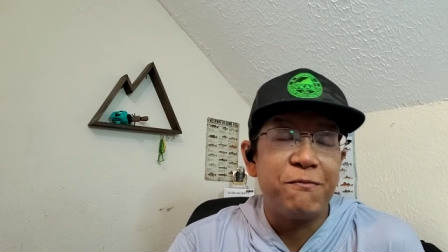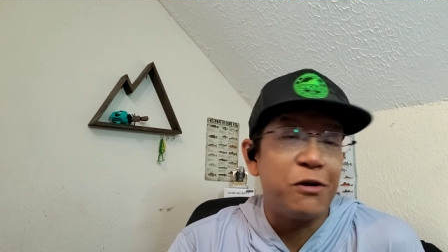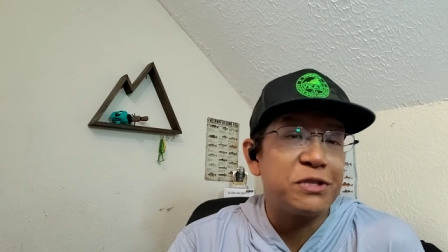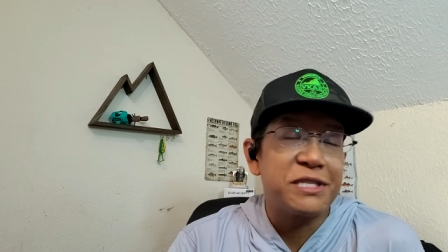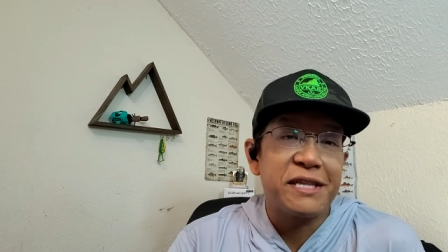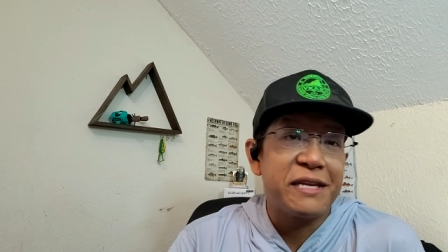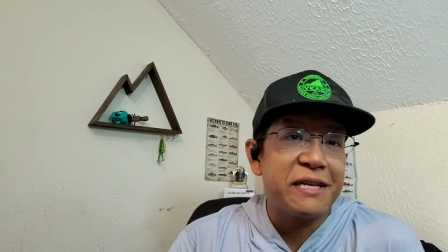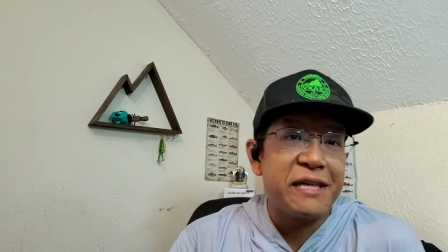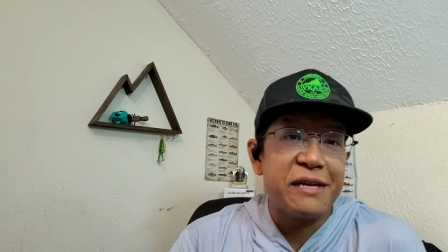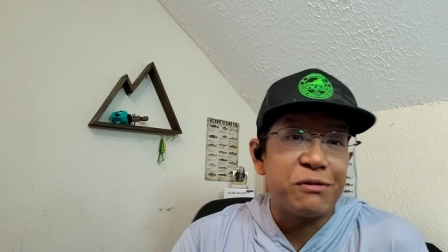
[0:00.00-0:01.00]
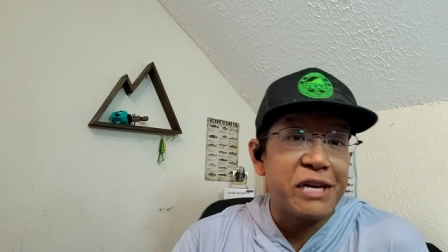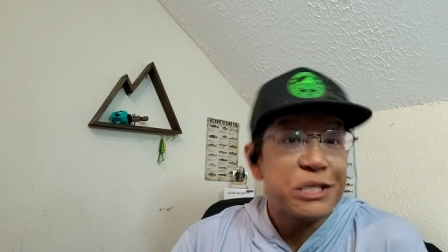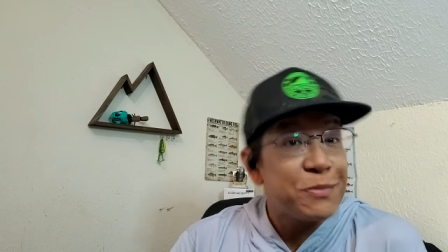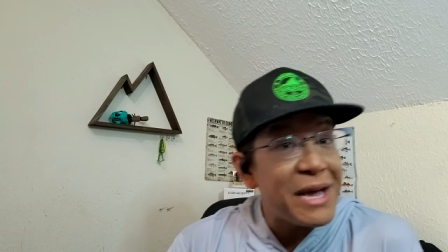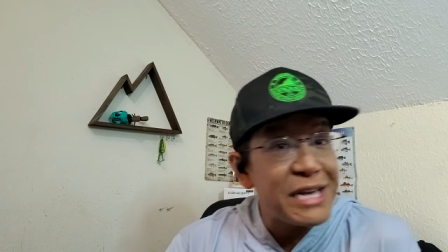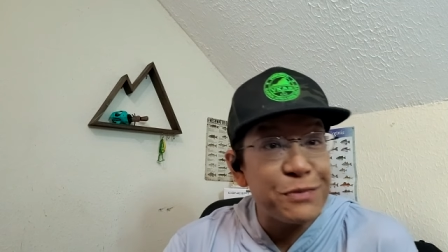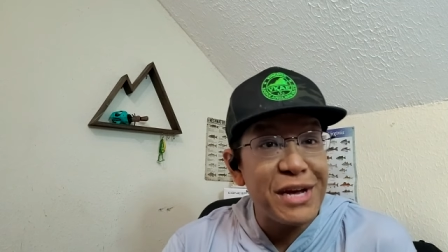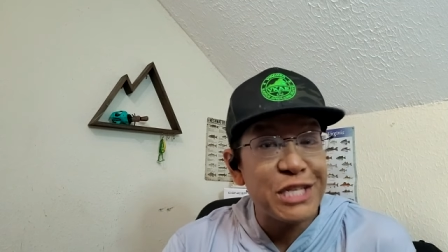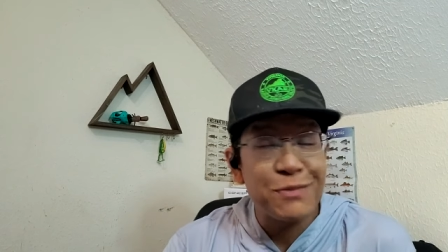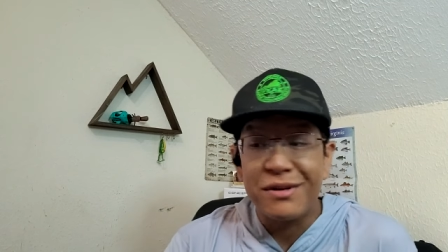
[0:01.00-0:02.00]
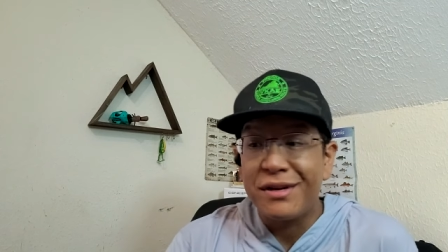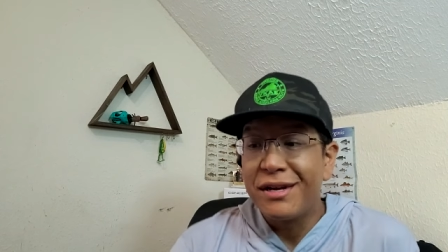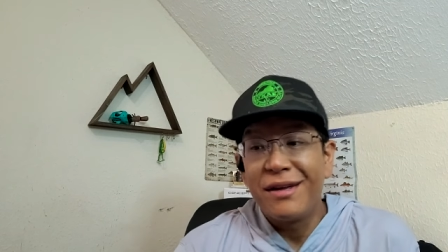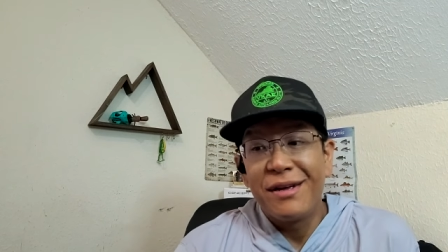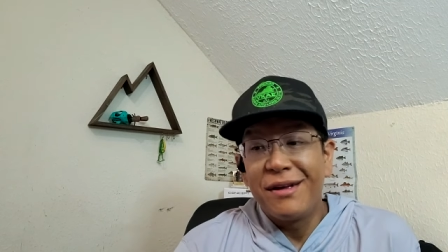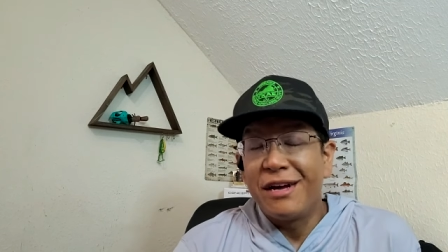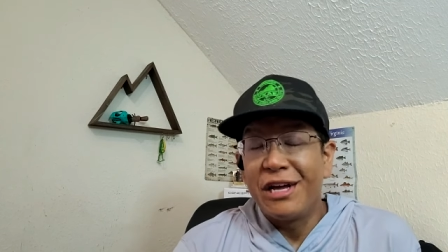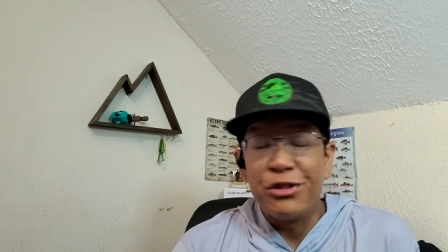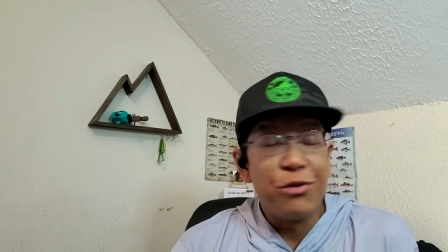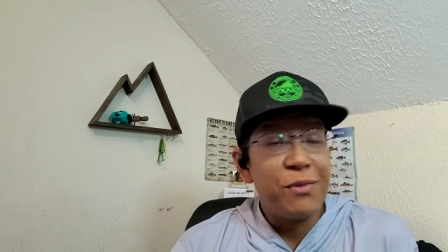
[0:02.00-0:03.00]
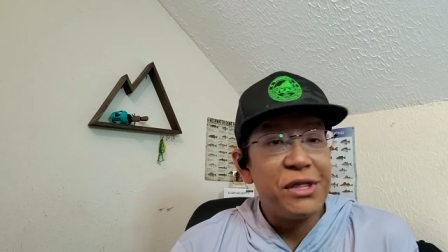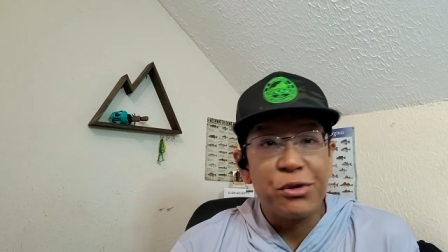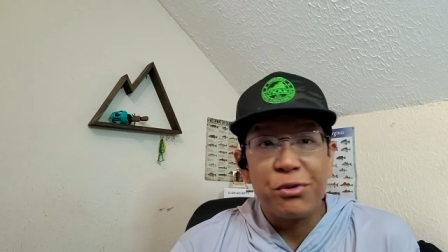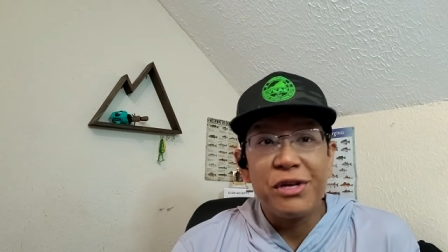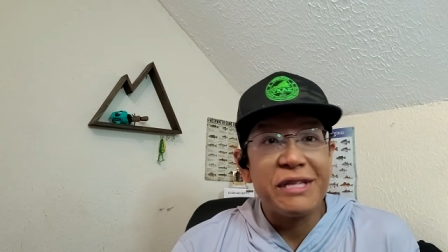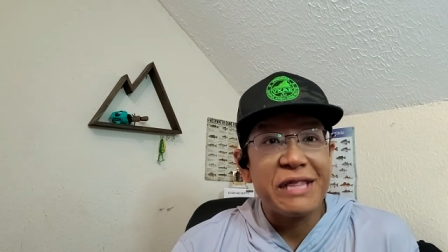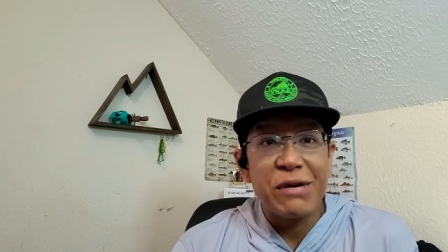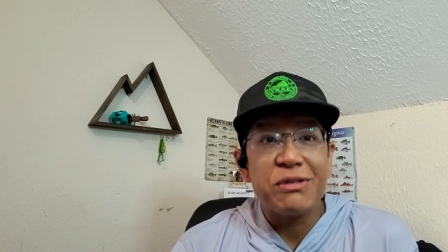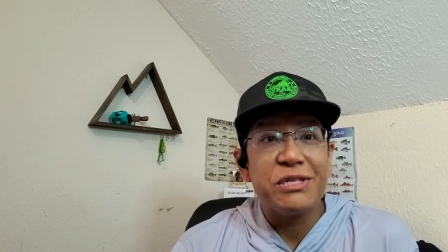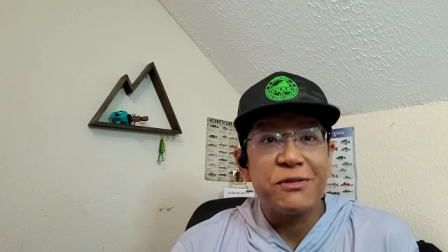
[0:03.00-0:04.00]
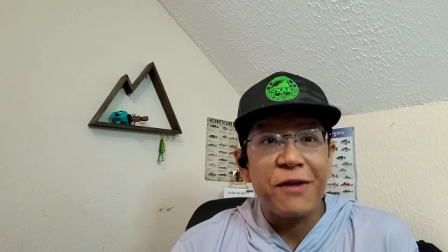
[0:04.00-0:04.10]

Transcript: Folks say that they don't like Spanish Max, but I threw them on the grill and they were just